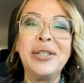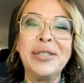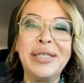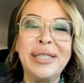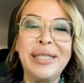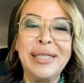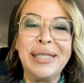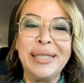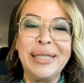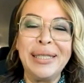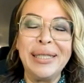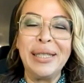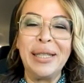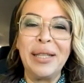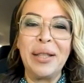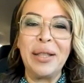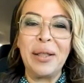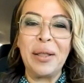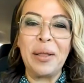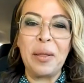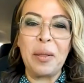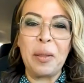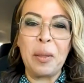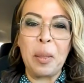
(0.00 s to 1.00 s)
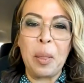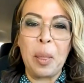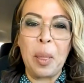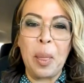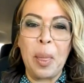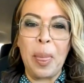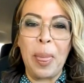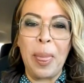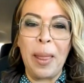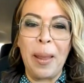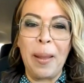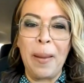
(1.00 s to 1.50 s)
much now?
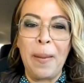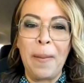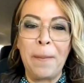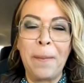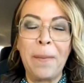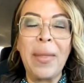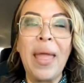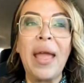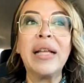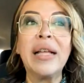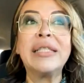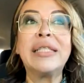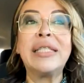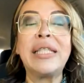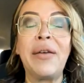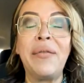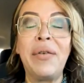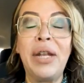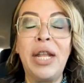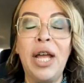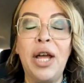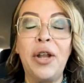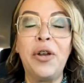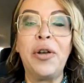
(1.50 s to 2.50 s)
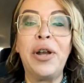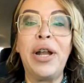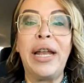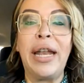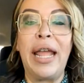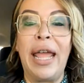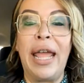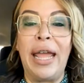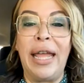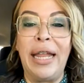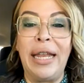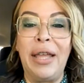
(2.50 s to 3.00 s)

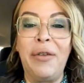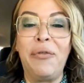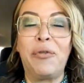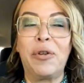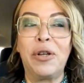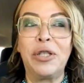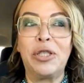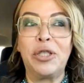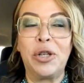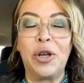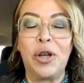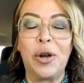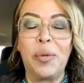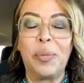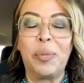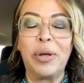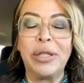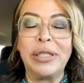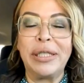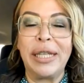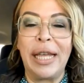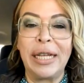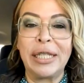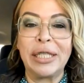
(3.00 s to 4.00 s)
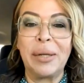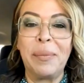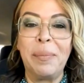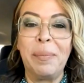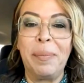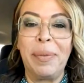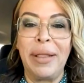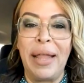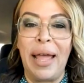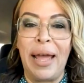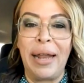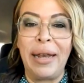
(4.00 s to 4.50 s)
$780 for total protection
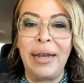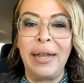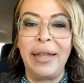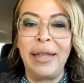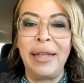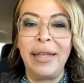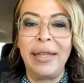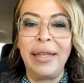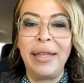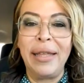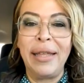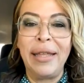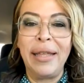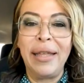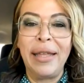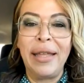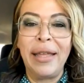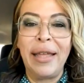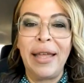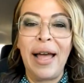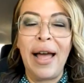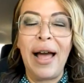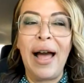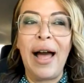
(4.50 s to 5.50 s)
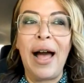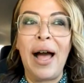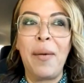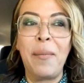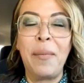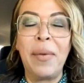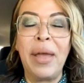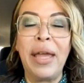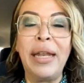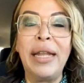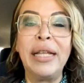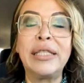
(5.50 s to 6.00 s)

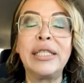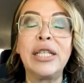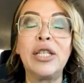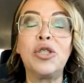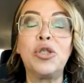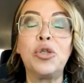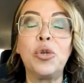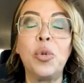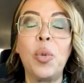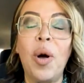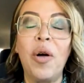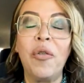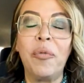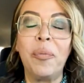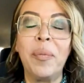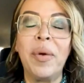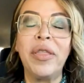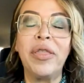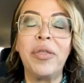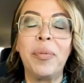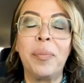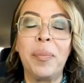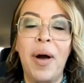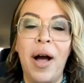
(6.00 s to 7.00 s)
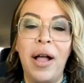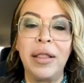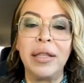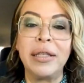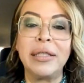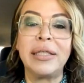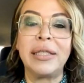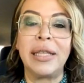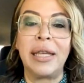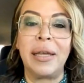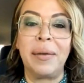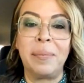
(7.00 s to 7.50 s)
plan, and it's a 12-month
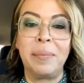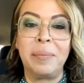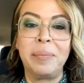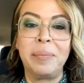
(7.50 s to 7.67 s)
policy.